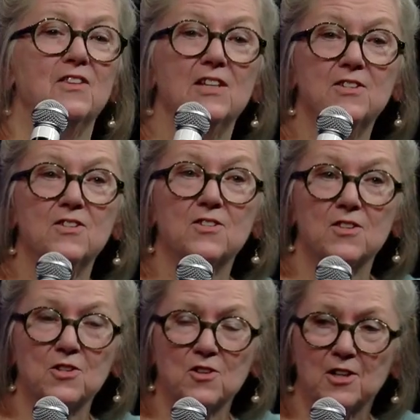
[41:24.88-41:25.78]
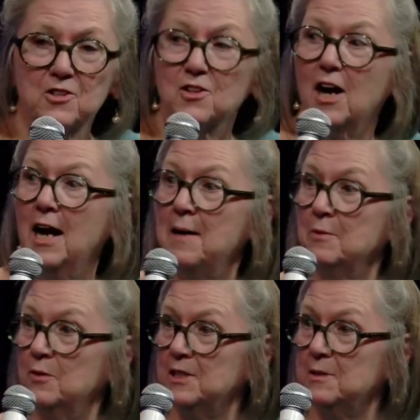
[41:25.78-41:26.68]
this is the structure
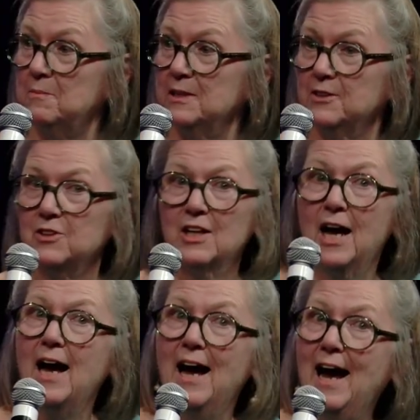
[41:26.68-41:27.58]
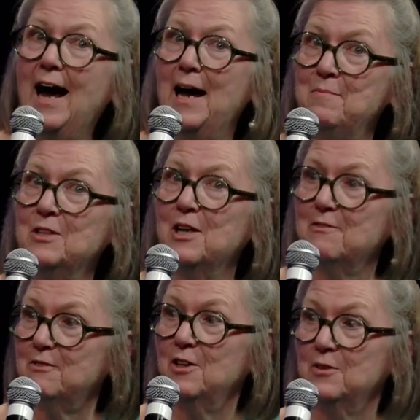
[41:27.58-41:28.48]
I'm going to build. I'm
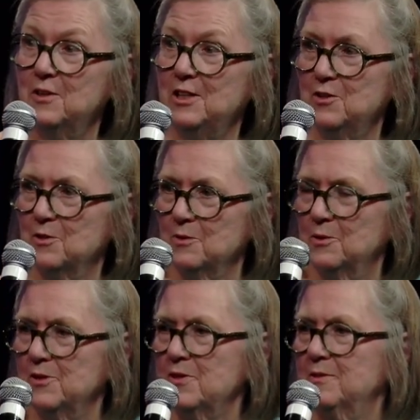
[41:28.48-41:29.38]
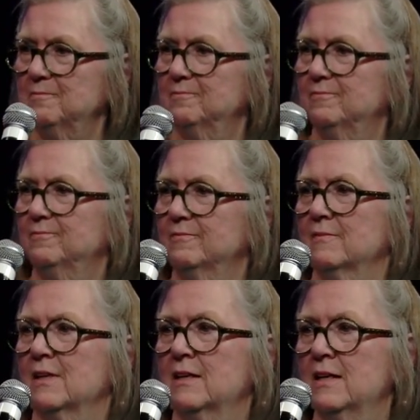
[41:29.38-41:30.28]
not following your rules.
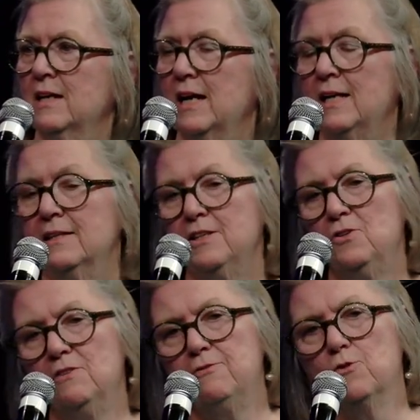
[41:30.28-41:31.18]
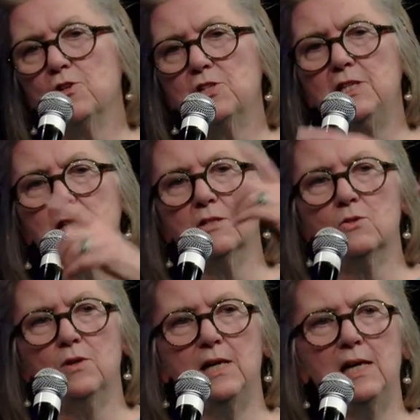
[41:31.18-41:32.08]
And then you have 14 to
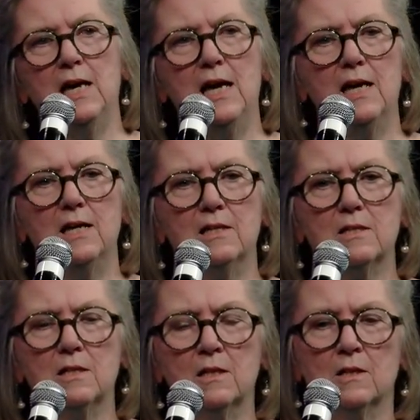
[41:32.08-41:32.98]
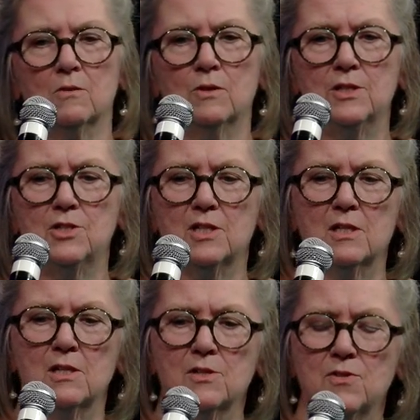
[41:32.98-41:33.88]
28, which
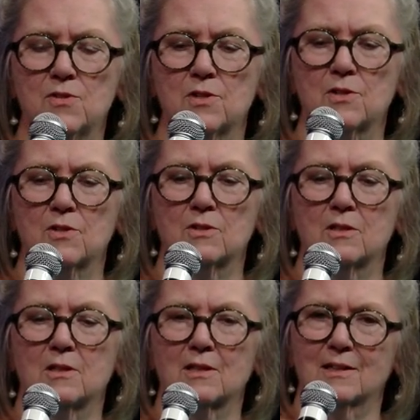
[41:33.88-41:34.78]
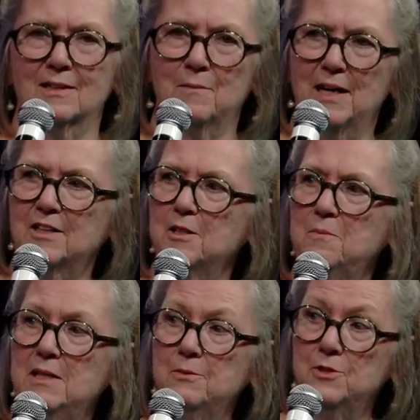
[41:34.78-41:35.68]
is, am I going to
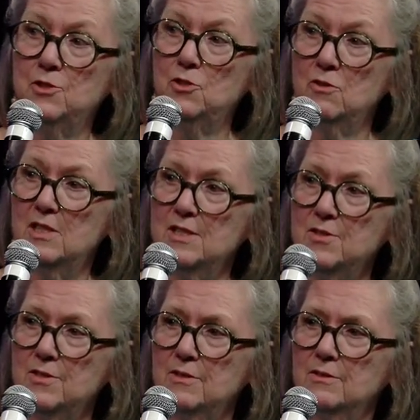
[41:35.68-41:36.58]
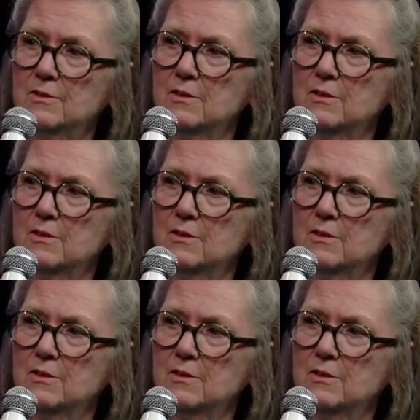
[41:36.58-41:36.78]
be able to do this?